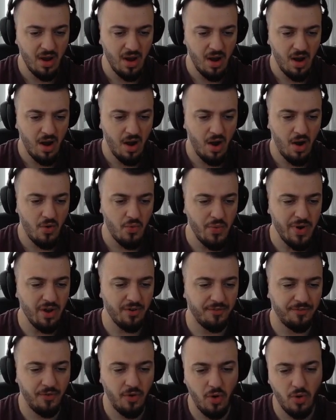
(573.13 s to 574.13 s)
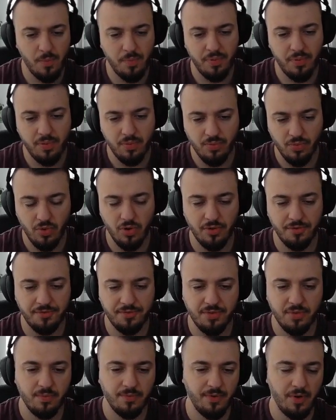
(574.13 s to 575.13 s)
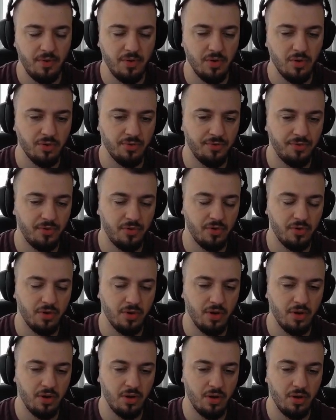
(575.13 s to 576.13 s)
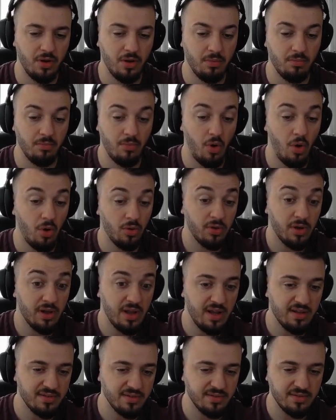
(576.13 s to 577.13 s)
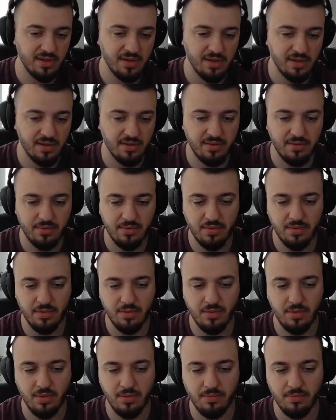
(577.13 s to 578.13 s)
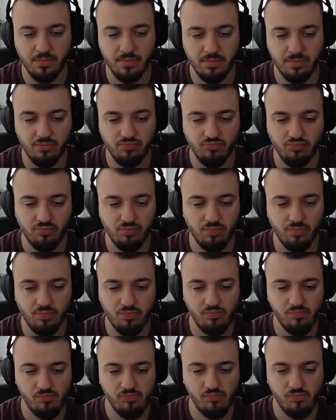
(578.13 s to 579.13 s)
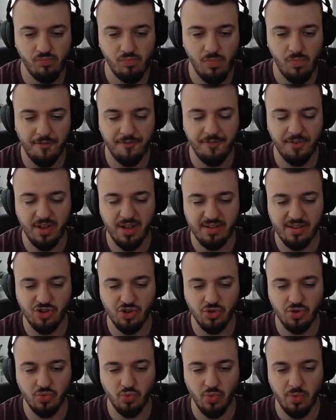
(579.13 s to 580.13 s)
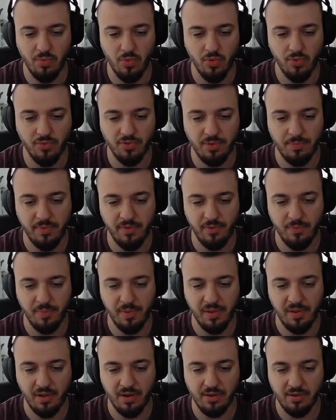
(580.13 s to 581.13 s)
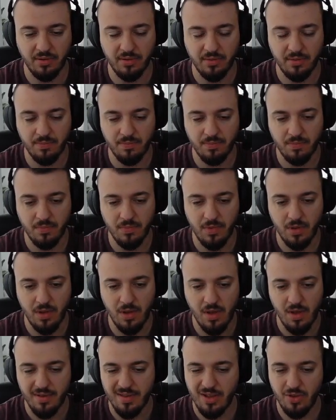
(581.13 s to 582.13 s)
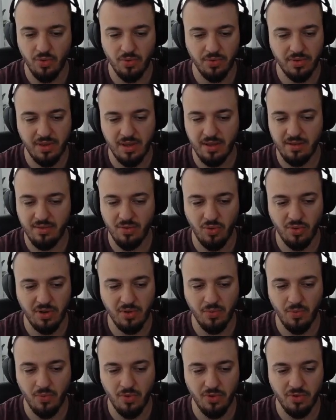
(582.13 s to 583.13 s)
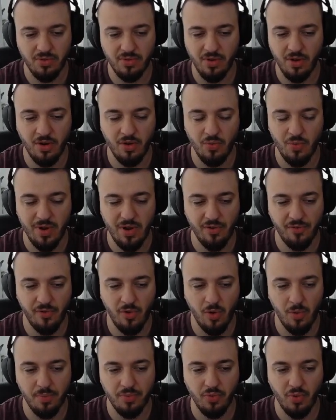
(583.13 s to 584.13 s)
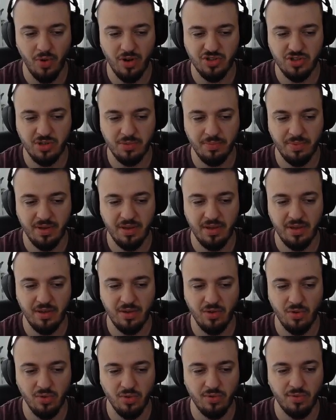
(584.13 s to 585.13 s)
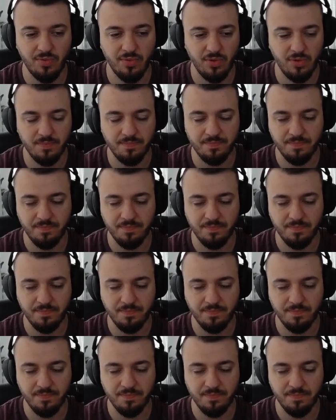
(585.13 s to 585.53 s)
Ray of Hope nerfed, very good for all the classes, I guess. I feel like they should remove the PvP talent. You don't need Holy Words, Ray of Hope to actually be useful.